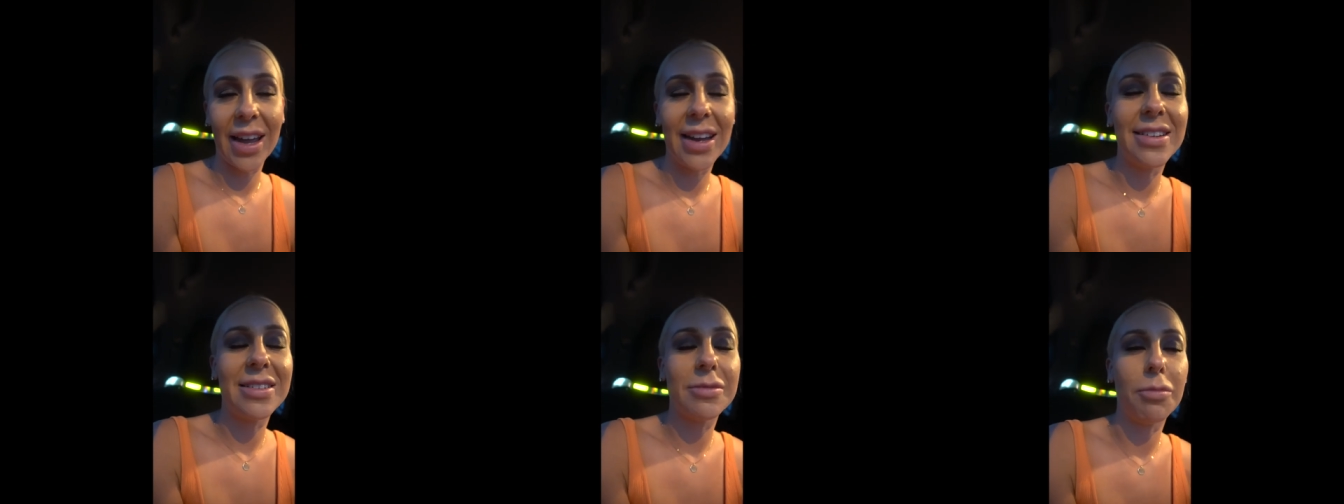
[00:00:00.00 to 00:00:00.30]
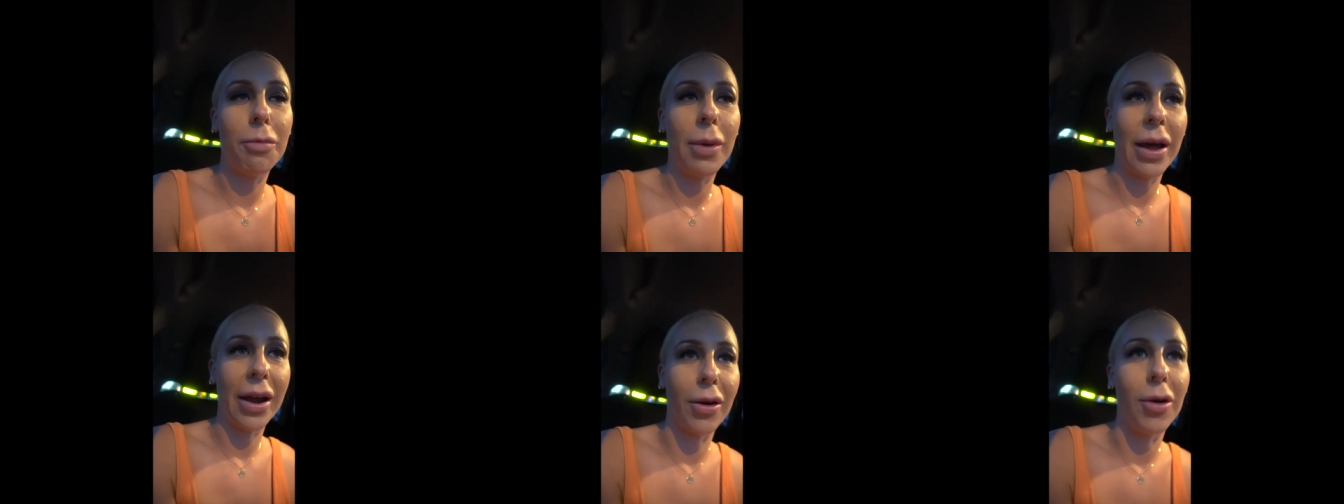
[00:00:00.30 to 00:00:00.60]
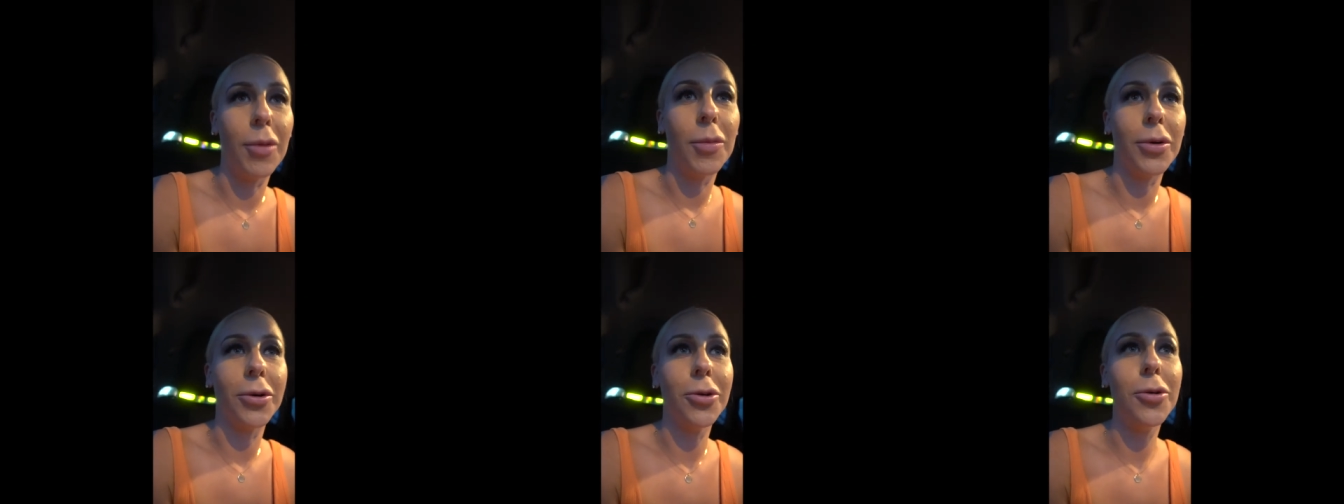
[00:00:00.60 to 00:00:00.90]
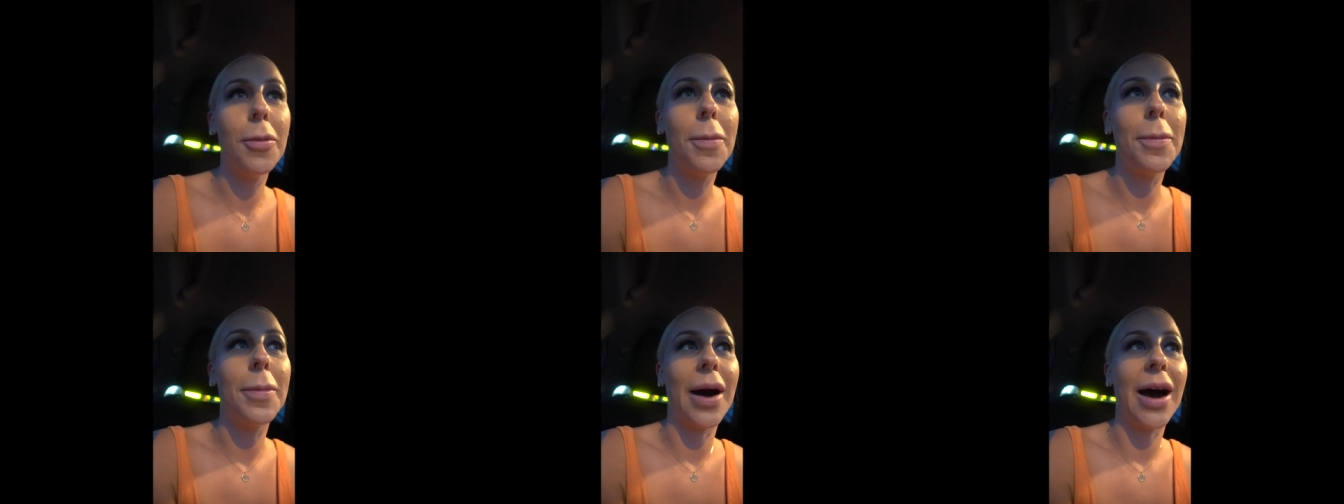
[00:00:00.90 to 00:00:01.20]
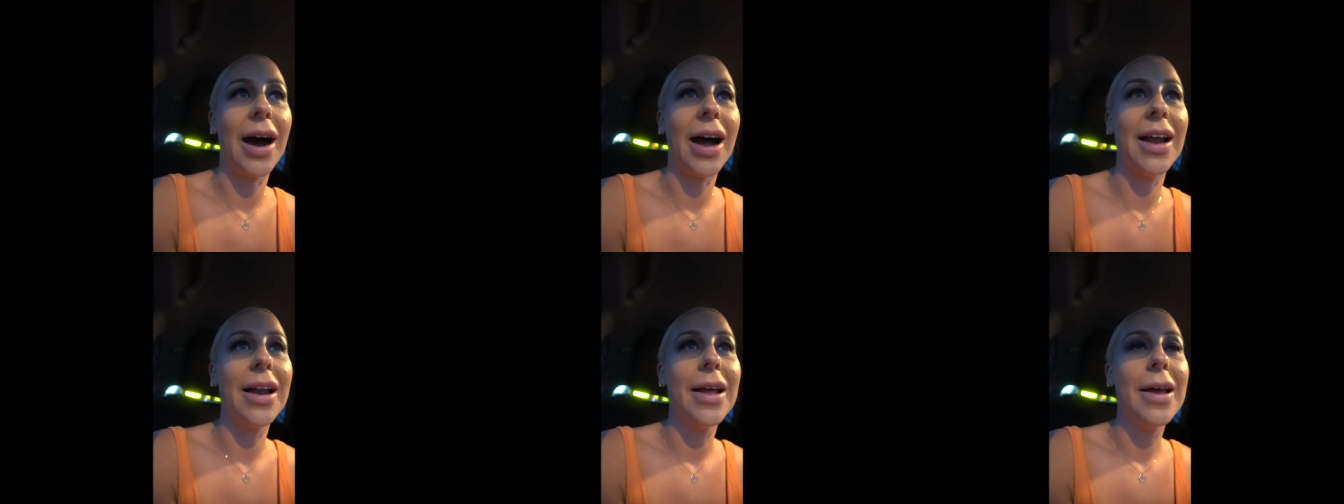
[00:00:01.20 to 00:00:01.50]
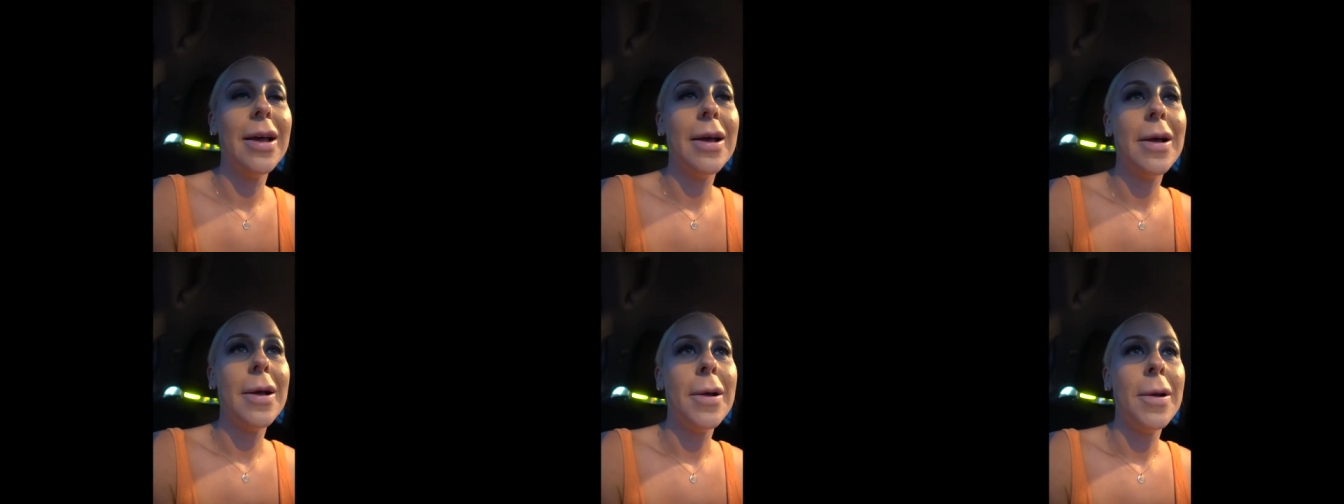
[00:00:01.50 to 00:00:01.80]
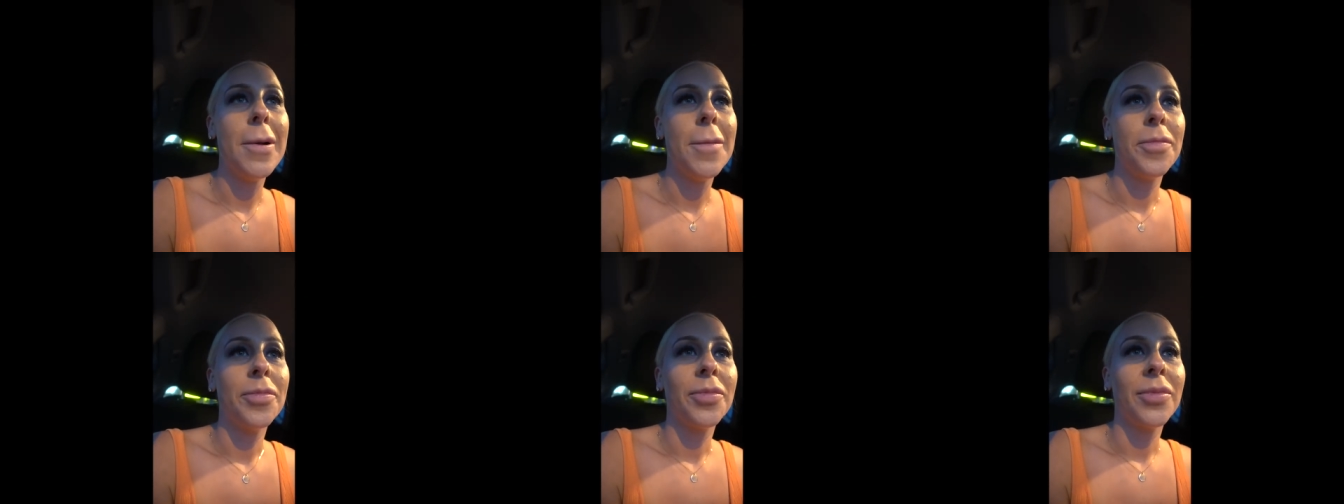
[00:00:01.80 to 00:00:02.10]
It's bearable, but
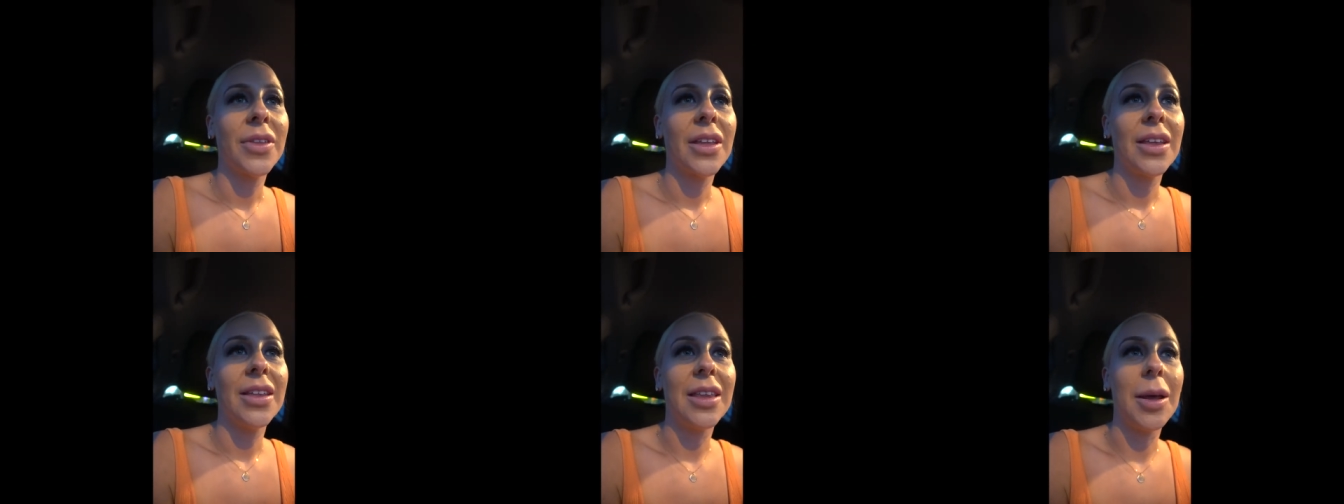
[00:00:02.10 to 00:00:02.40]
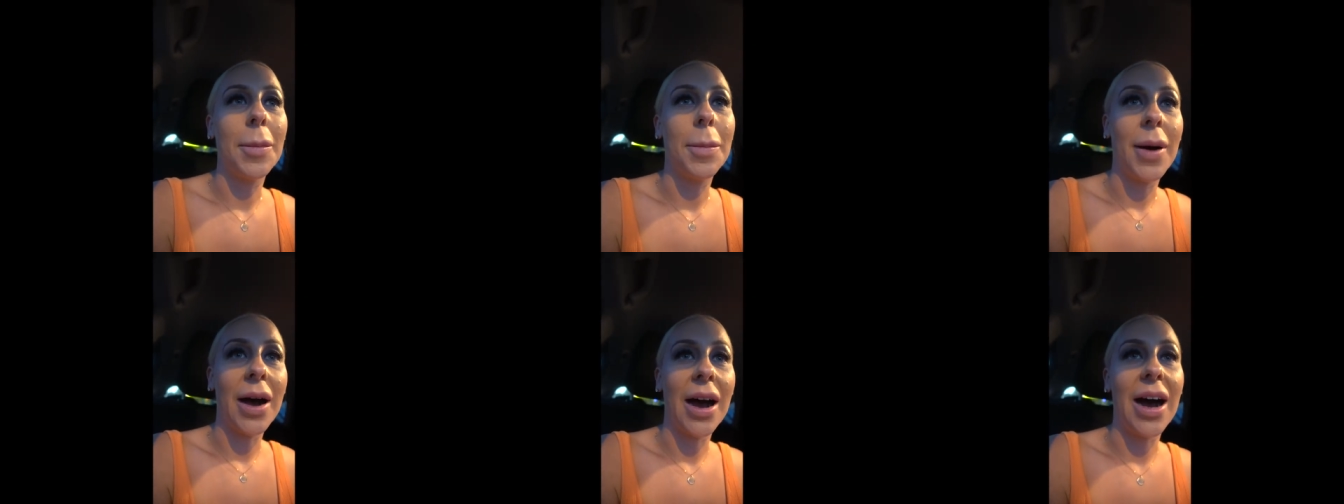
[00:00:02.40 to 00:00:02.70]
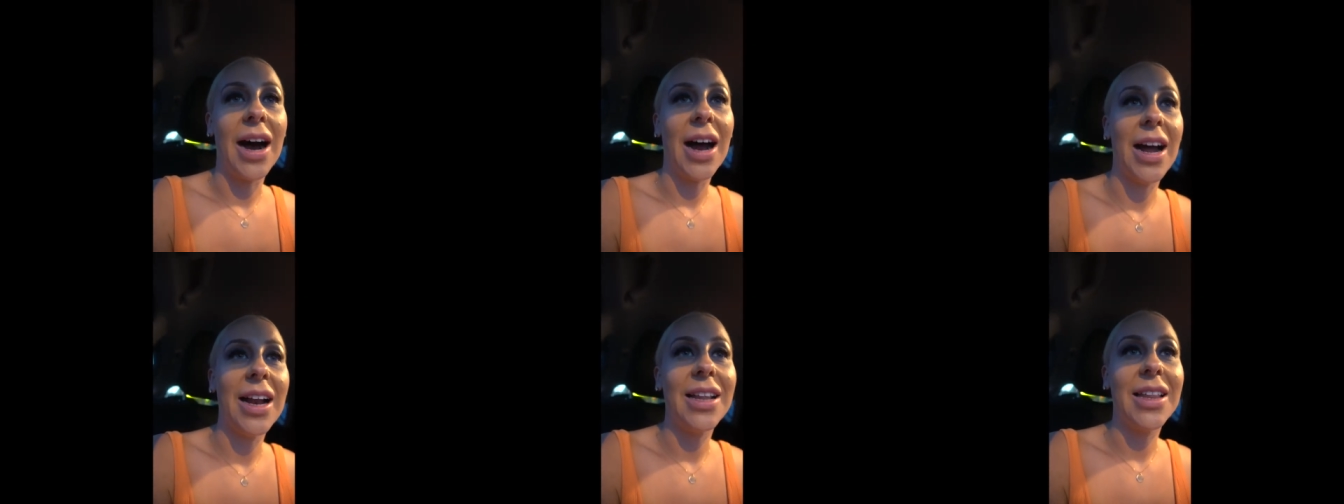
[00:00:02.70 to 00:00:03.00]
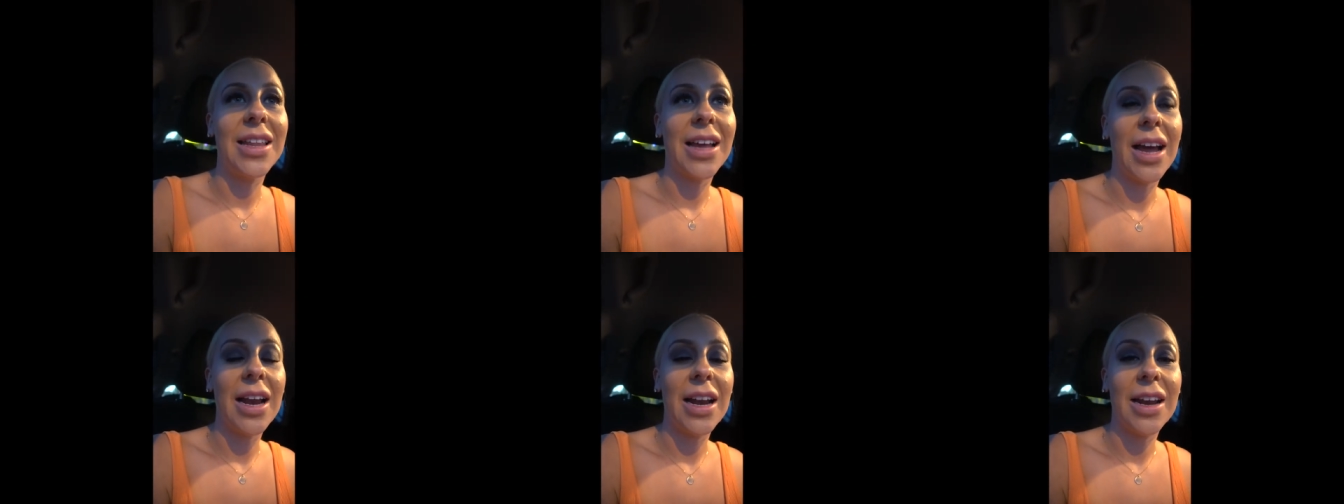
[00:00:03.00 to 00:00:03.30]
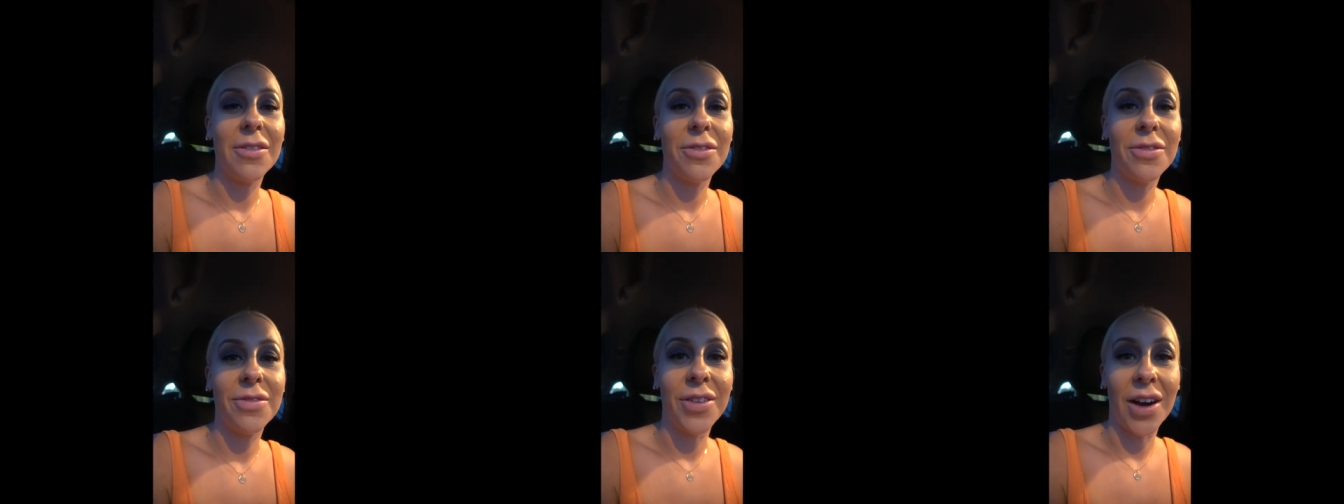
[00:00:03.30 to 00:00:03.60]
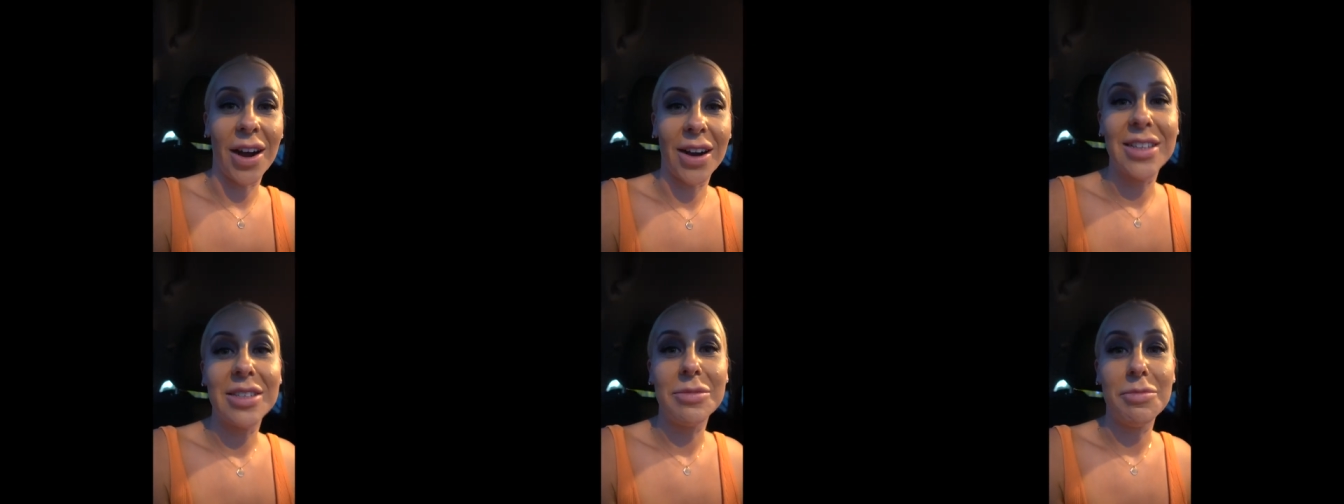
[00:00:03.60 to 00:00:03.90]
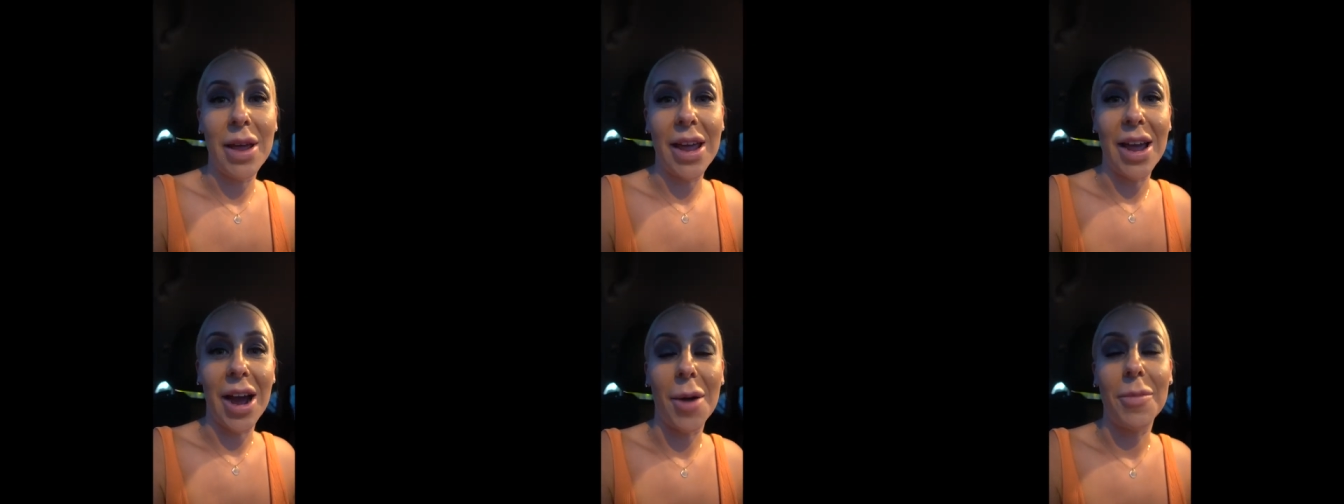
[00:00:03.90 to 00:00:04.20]
the part that fucked
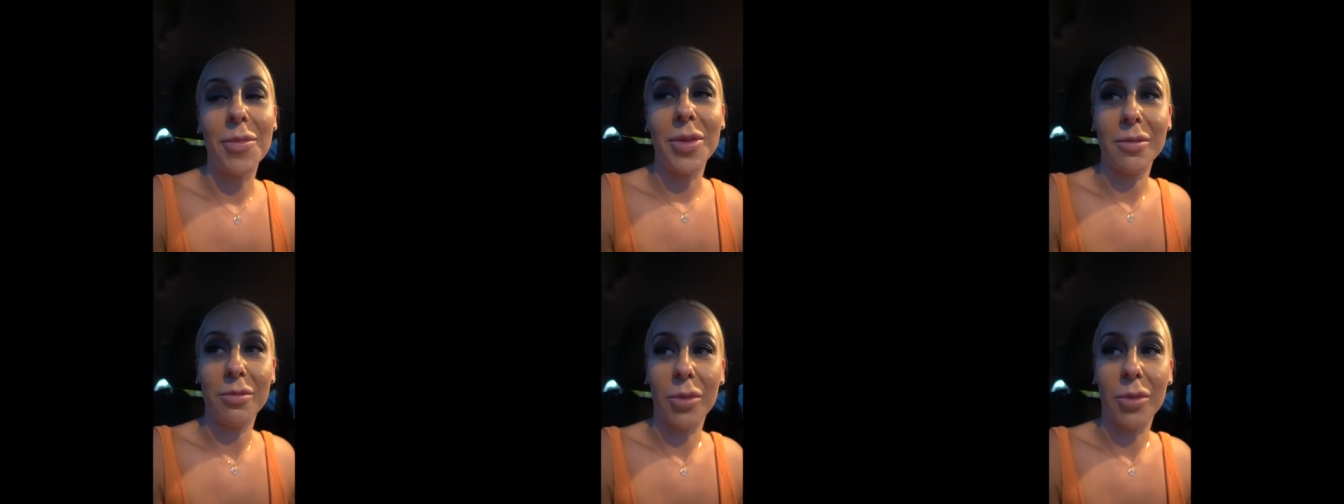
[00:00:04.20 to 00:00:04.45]
me up the